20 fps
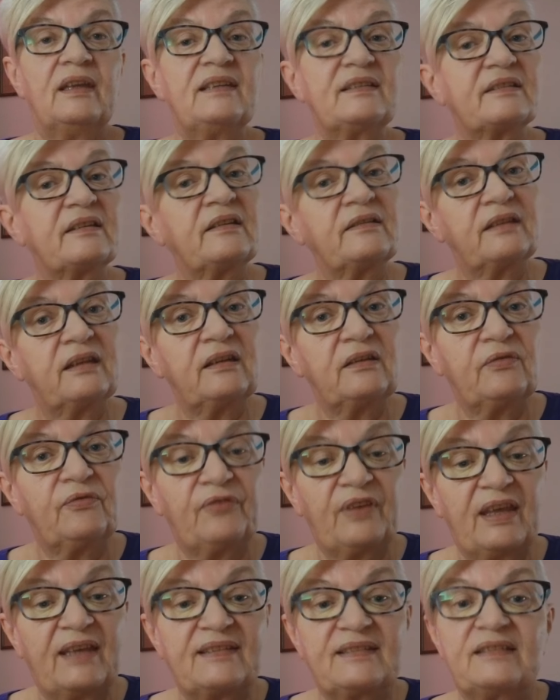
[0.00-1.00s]
Isn't it
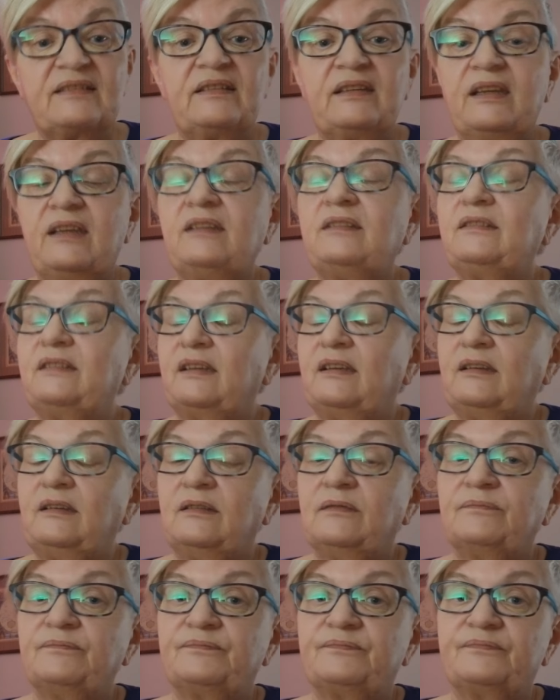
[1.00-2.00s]
fascinating?
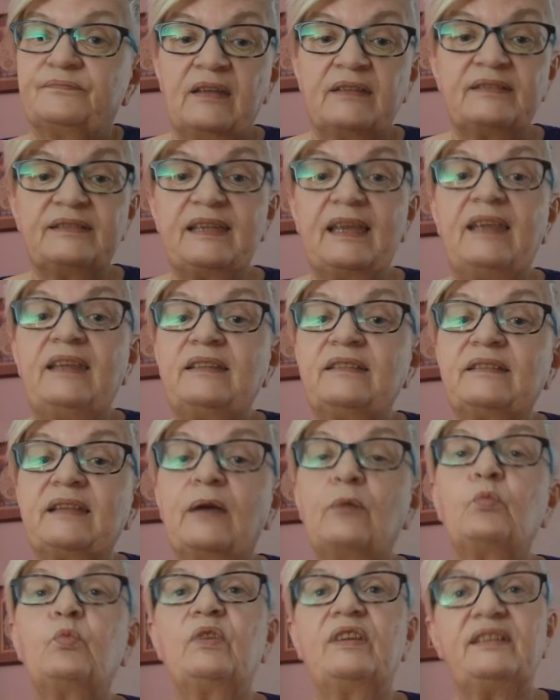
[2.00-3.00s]

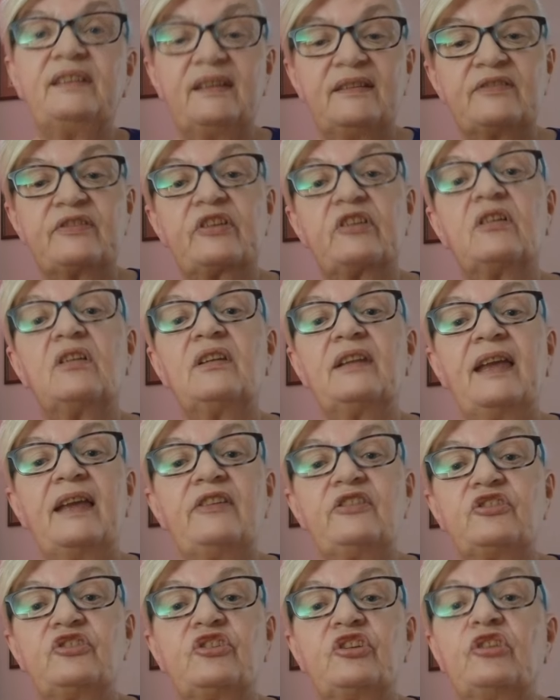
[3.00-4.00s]
Data with his
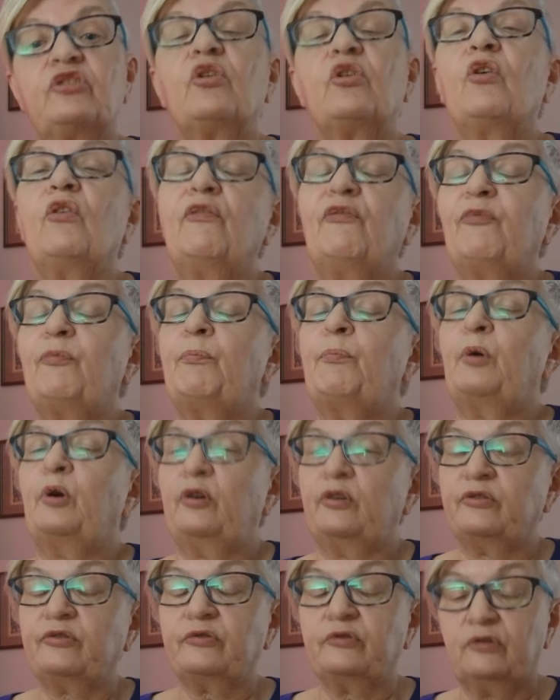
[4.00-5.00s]
collection of
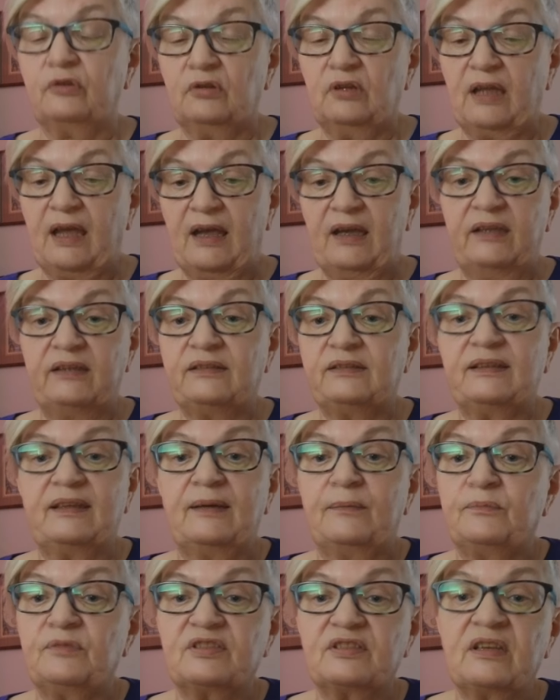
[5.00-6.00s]
personal
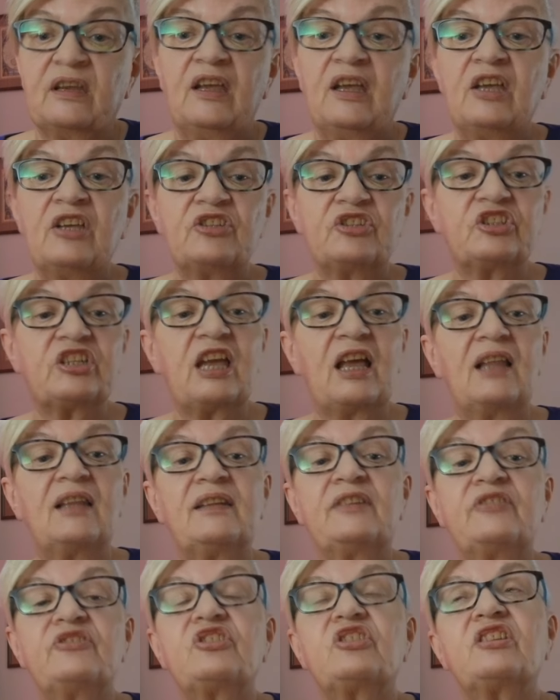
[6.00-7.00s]
items
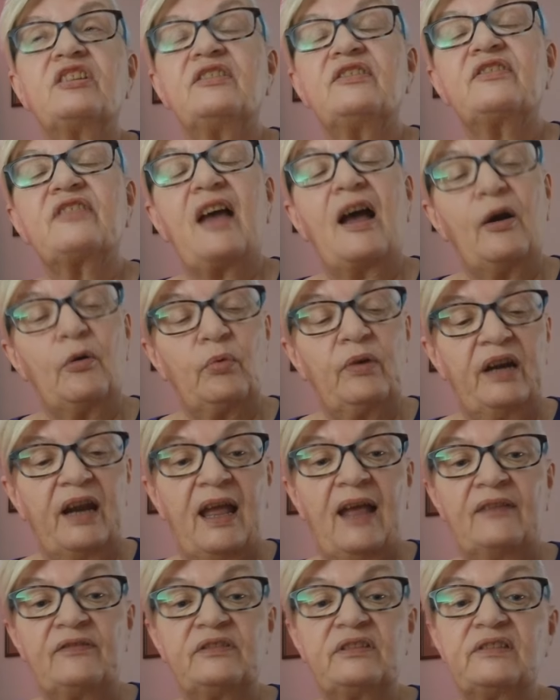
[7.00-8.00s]
challenges our
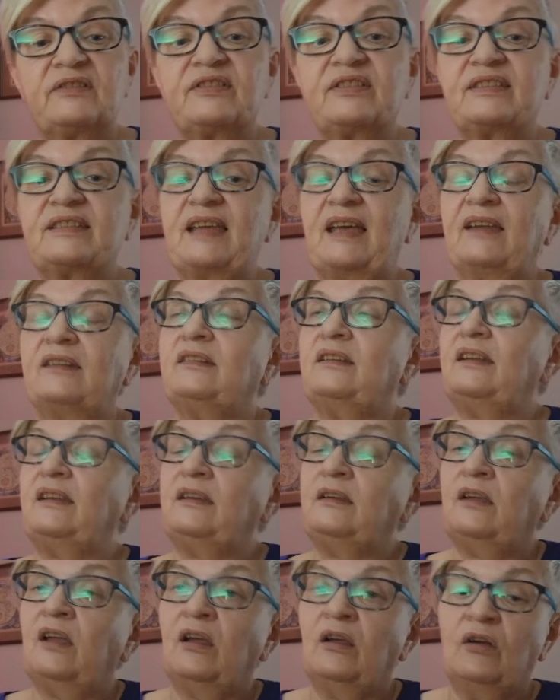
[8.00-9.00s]

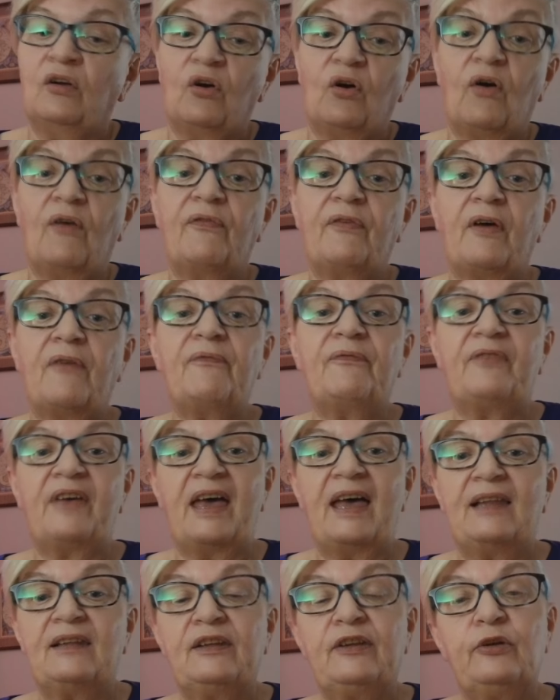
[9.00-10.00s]
understanding of
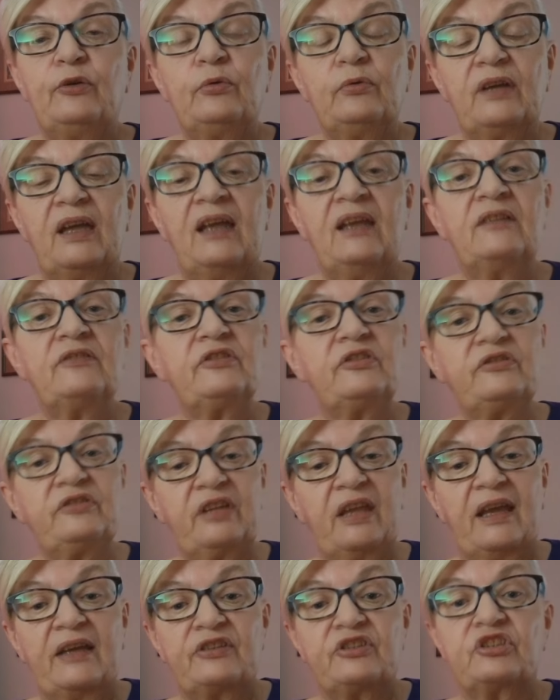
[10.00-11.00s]
value and
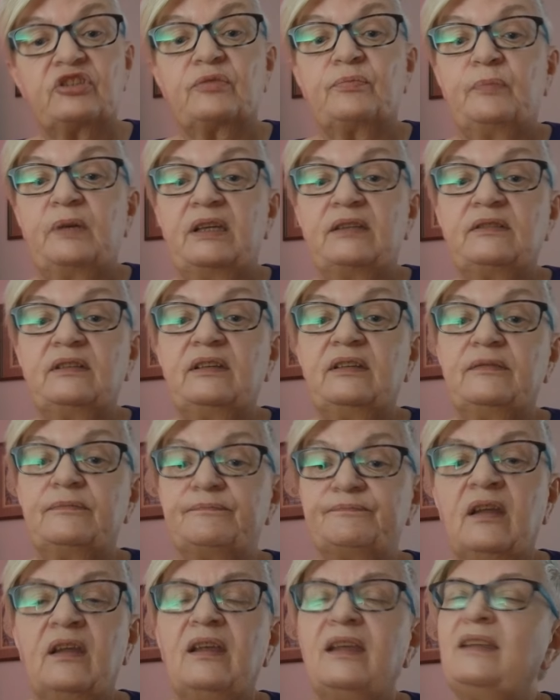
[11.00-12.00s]
attachment.
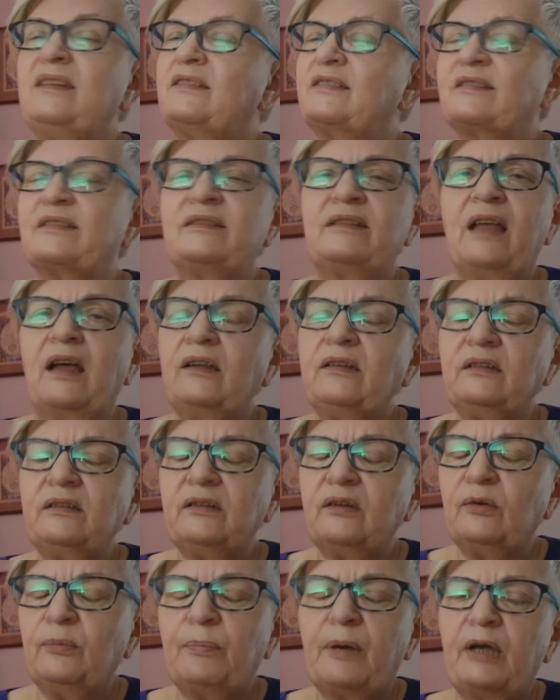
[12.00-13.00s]
It's
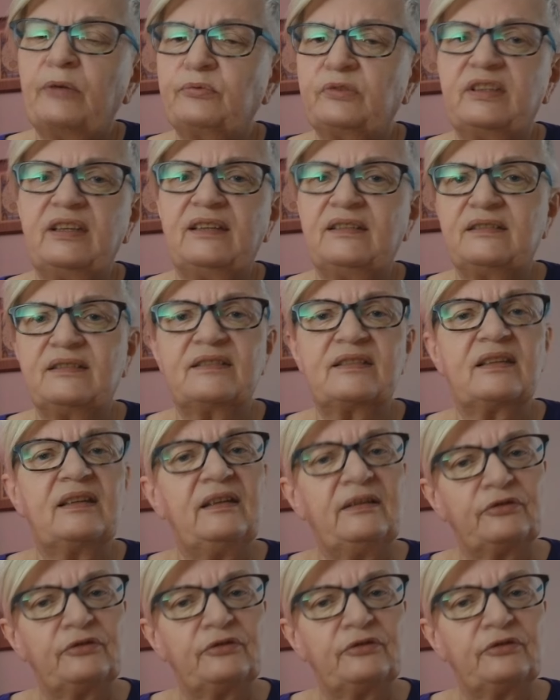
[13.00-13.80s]
not about its